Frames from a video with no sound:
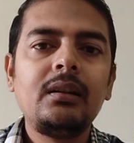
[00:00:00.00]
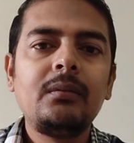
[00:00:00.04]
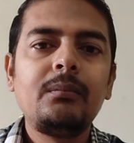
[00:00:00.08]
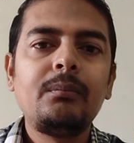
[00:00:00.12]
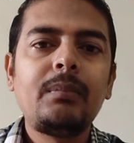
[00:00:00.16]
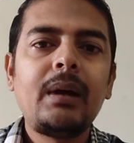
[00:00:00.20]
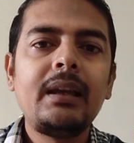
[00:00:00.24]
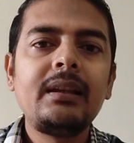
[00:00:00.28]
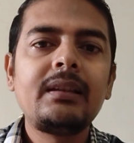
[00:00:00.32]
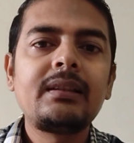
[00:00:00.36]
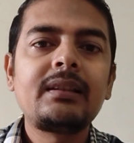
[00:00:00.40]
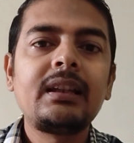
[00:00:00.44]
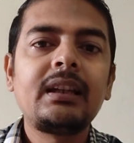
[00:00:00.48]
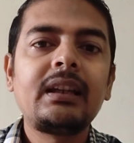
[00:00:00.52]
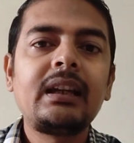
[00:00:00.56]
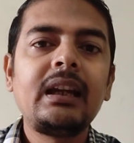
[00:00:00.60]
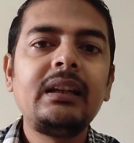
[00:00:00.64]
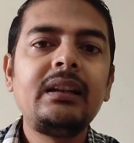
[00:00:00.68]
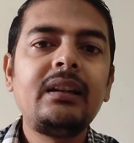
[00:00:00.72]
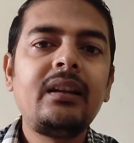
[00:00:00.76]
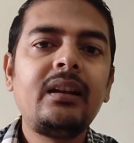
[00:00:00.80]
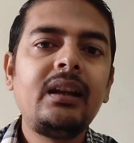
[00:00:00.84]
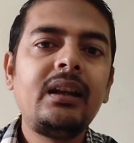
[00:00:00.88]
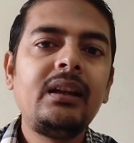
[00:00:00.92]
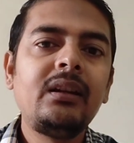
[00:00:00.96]
by
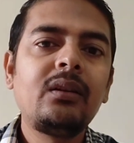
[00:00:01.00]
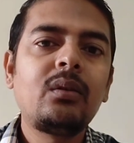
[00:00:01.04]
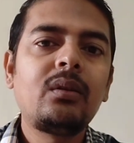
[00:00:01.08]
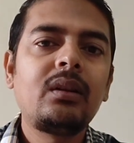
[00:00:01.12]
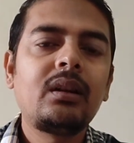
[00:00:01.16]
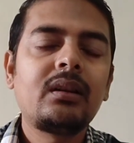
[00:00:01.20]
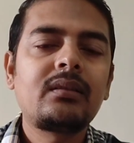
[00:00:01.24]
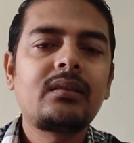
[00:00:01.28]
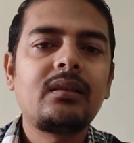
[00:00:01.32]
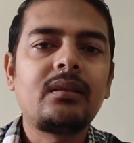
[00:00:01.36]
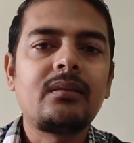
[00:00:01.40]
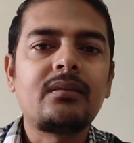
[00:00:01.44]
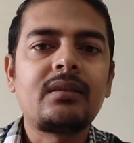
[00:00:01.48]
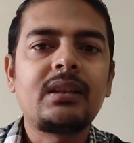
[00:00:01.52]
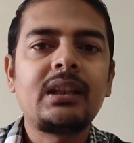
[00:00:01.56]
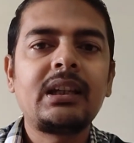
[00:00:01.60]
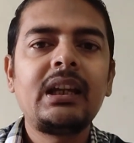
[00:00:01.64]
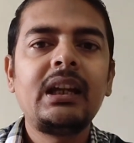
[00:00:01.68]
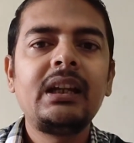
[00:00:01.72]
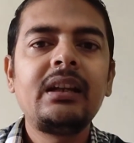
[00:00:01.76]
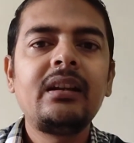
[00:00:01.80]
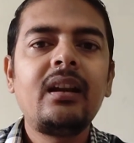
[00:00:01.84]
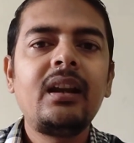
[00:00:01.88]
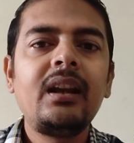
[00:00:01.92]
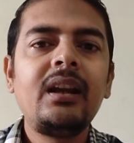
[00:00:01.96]
secondary introduction.
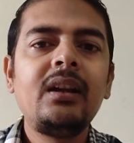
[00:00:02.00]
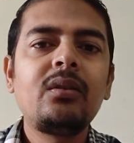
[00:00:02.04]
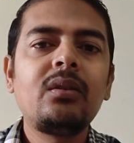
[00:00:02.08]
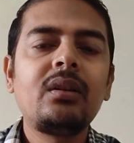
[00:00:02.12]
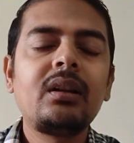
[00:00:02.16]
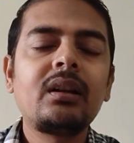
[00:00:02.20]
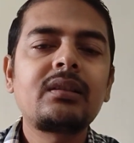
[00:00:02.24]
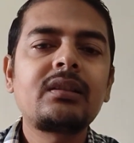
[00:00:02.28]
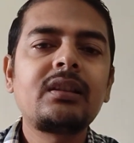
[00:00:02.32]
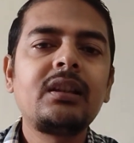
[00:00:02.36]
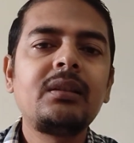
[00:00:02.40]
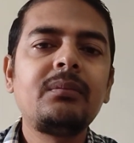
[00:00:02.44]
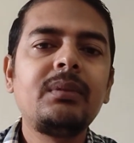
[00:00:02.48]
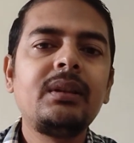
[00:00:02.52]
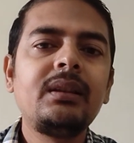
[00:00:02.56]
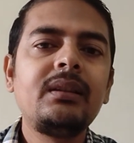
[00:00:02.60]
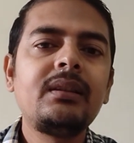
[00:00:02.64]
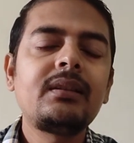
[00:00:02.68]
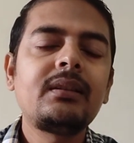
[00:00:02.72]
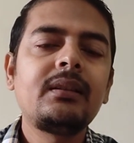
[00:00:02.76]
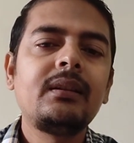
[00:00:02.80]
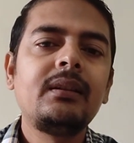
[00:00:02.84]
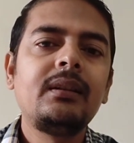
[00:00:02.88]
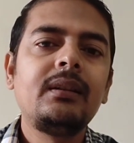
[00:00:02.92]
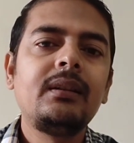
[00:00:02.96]
Secondary introduction means